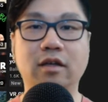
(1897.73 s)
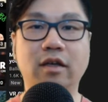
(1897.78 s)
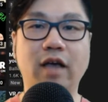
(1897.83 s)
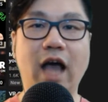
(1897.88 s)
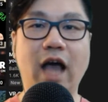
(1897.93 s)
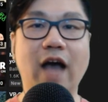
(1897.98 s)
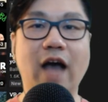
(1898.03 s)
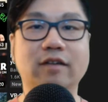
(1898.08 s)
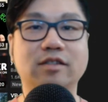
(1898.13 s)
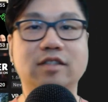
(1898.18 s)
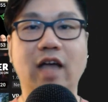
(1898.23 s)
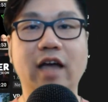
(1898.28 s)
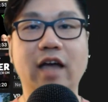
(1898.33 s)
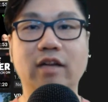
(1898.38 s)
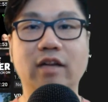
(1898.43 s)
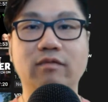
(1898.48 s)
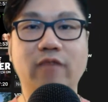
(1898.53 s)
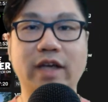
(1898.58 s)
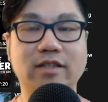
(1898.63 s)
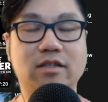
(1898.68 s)
outside
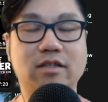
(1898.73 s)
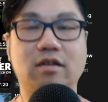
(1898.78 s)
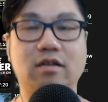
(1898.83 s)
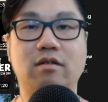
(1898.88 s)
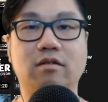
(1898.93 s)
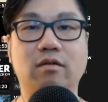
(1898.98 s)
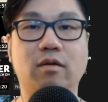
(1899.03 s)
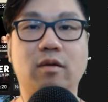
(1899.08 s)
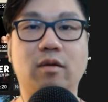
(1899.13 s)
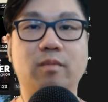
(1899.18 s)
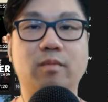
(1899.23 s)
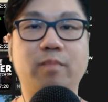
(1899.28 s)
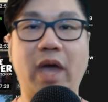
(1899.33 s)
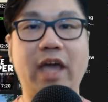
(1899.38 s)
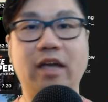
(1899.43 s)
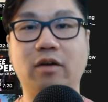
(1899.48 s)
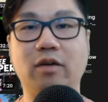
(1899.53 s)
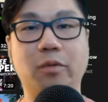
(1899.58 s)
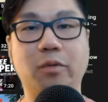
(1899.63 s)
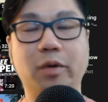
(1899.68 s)
investor or
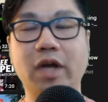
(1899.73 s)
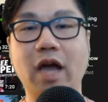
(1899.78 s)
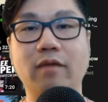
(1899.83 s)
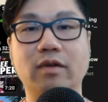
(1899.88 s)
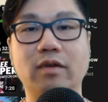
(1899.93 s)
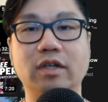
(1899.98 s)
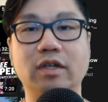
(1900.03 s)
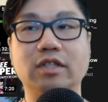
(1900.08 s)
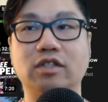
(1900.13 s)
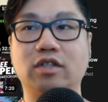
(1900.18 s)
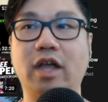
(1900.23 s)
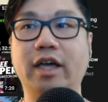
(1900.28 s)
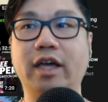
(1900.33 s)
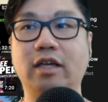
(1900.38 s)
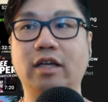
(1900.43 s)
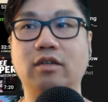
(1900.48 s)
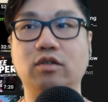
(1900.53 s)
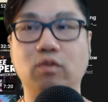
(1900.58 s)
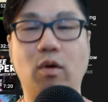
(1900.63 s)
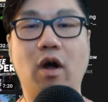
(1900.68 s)
bank or whatever. It's
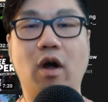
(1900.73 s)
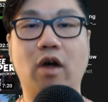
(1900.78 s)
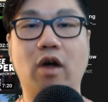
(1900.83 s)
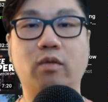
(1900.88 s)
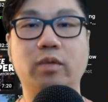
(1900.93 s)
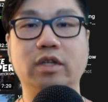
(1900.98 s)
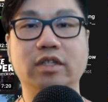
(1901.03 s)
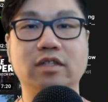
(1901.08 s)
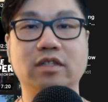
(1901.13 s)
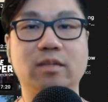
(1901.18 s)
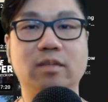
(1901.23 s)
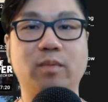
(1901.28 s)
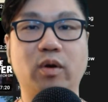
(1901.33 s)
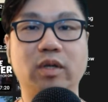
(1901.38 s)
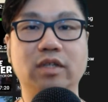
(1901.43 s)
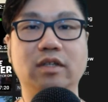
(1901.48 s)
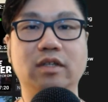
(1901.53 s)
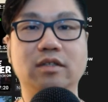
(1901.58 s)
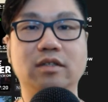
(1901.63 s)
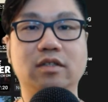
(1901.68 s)
like you are really
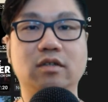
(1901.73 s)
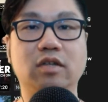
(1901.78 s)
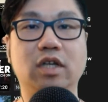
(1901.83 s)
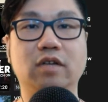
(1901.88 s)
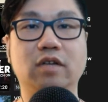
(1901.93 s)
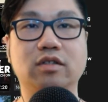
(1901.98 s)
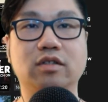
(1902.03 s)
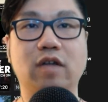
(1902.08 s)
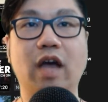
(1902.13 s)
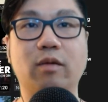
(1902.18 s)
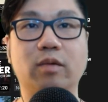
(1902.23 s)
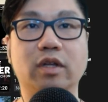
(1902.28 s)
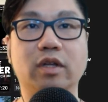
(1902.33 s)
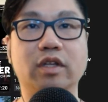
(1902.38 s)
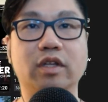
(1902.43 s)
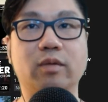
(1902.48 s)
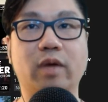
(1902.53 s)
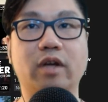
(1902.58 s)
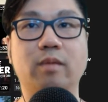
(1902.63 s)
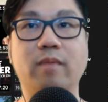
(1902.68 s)
supporting the studio. So I
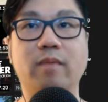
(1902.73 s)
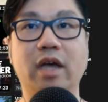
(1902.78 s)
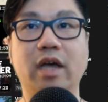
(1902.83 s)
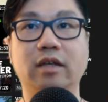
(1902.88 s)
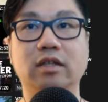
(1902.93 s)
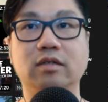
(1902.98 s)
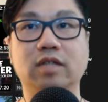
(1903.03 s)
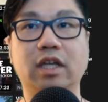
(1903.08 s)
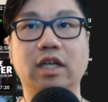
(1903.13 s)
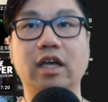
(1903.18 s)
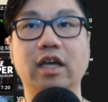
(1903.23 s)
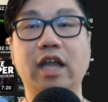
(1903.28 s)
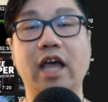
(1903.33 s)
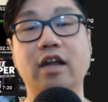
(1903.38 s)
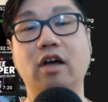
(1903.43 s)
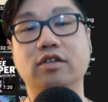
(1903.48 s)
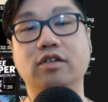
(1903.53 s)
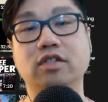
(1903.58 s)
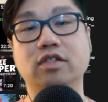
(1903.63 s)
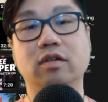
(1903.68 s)
really recommend using it. And
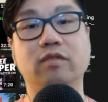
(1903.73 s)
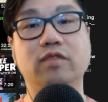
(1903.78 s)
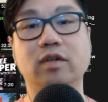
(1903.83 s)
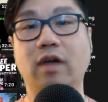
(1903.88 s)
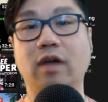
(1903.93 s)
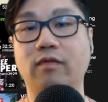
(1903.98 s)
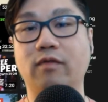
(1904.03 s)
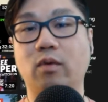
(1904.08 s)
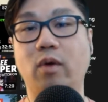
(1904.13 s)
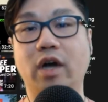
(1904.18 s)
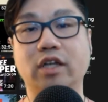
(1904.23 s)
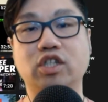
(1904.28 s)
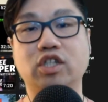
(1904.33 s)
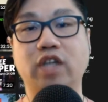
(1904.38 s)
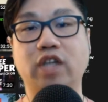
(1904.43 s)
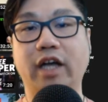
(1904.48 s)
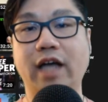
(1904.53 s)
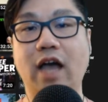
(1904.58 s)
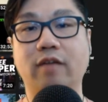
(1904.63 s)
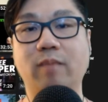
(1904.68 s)
also, if you ever want to
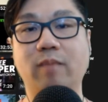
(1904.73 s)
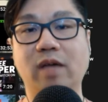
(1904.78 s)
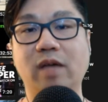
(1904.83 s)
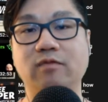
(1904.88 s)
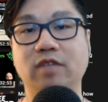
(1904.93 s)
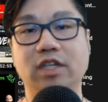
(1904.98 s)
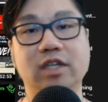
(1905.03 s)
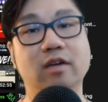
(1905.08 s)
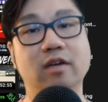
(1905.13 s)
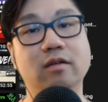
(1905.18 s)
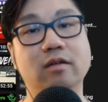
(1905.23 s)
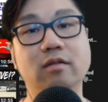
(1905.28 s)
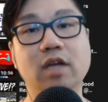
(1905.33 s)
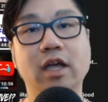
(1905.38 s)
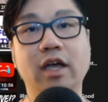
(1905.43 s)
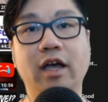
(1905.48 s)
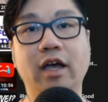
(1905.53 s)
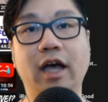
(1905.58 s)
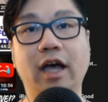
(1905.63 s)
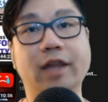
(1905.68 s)
check out my video
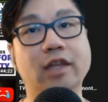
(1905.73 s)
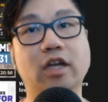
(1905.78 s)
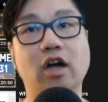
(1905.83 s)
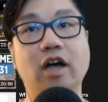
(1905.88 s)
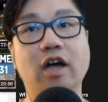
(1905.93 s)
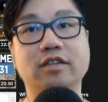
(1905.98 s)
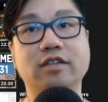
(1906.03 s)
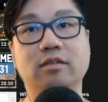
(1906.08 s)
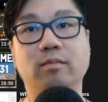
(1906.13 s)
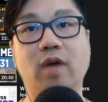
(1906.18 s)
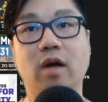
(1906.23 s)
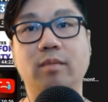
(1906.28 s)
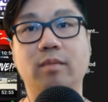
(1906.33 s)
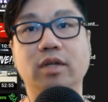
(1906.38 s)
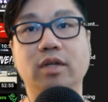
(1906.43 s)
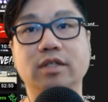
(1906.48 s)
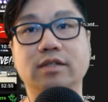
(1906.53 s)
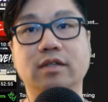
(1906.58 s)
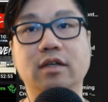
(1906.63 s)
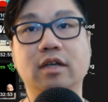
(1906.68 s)
on the cost of
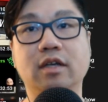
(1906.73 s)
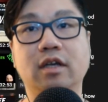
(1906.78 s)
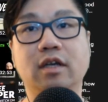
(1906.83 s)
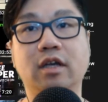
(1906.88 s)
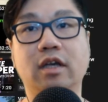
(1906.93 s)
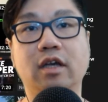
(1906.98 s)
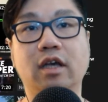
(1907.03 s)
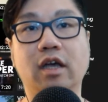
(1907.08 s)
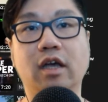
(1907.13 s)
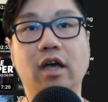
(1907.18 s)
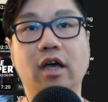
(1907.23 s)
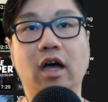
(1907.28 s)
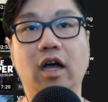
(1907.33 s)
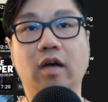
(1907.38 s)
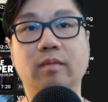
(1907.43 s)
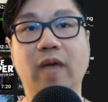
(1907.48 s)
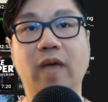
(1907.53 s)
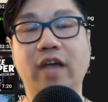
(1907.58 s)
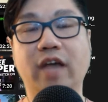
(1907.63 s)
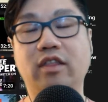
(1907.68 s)
marbles,
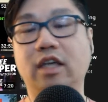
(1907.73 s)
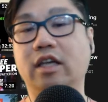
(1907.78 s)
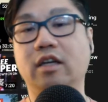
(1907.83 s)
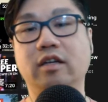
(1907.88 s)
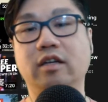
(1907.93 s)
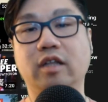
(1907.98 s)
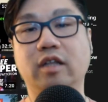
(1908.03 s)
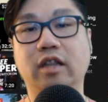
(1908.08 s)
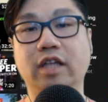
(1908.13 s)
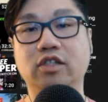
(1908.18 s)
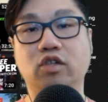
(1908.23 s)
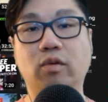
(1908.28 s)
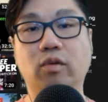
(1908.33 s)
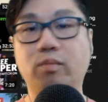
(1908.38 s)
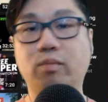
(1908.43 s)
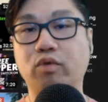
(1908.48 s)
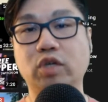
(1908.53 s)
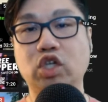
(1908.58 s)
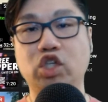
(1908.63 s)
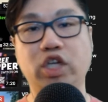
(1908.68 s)
I think it lets you
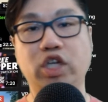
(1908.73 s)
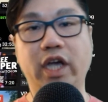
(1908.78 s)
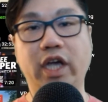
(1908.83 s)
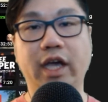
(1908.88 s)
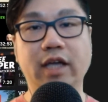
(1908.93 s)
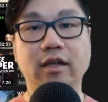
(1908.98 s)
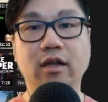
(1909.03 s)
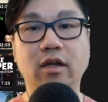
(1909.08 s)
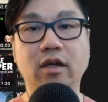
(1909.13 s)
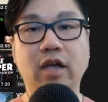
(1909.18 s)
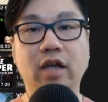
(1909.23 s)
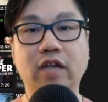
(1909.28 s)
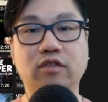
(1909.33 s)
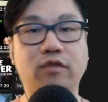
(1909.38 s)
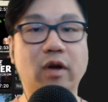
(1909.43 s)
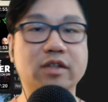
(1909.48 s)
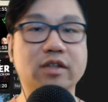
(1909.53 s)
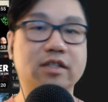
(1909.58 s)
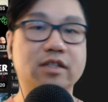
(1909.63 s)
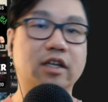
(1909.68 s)
appreciate as
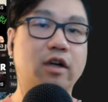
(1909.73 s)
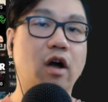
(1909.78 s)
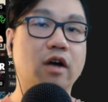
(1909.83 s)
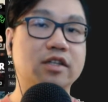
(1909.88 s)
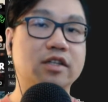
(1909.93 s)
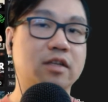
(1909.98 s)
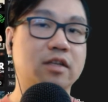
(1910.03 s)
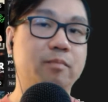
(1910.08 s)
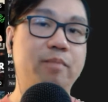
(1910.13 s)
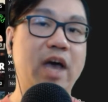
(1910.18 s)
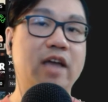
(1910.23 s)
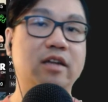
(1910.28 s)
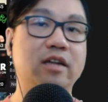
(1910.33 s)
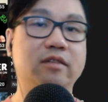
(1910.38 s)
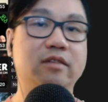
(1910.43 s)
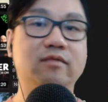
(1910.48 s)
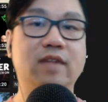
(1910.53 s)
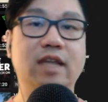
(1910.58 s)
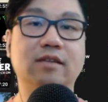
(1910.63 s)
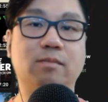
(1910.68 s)
far as the cost
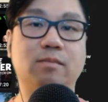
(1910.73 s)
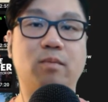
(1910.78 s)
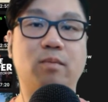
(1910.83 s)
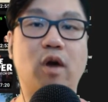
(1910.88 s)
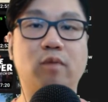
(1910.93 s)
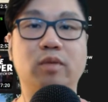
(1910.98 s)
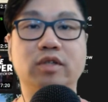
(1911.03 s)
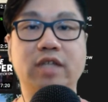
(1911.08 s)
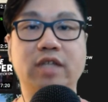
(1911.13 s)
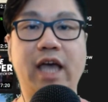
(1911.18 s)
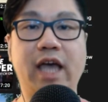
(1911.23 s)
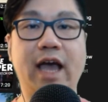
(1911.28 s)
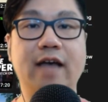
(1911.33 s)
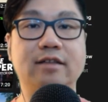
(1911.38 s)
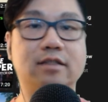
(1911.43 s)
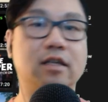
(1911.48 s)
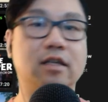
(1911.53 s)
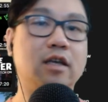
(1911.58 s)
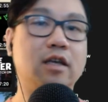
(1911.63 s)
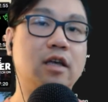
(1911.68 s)
competitiveness marbles
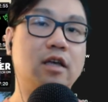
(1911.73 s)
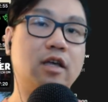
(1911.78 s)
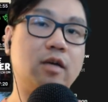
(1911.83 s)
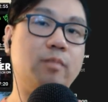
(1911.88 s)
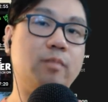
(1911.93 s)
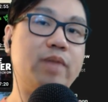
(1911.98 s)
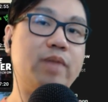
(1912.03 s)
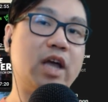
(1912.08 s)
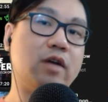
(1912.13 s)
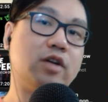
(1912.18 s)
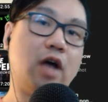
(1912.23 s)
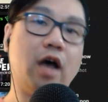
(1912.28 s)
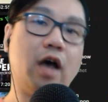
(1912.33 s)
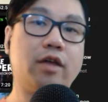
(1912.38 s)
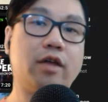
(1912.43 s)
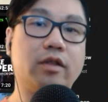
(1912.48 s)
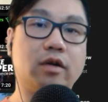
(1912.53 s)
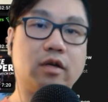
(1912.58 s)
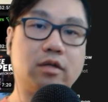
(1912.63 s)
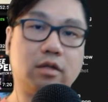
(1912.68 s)
has compared to
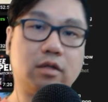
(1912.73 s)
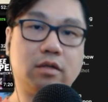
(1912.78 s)
other